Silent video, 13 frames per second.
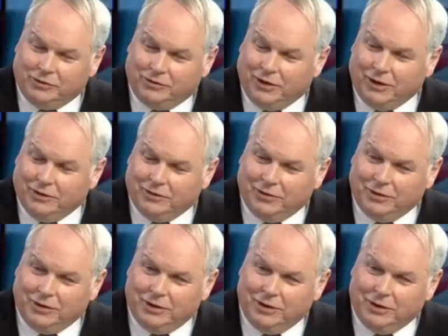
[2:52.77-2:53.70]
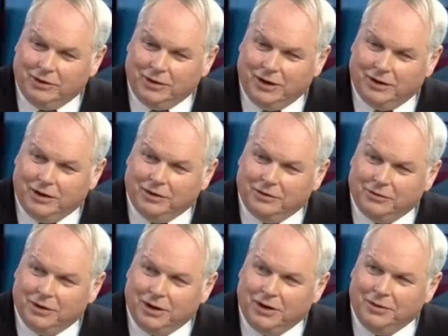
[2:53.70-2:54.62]
Christianity in
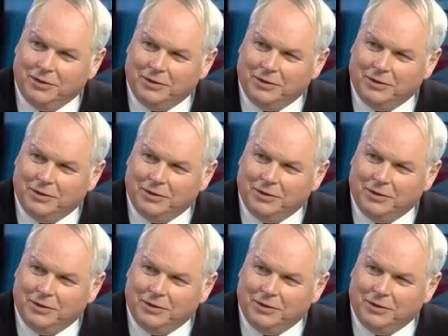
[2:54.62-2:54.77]
under an hour?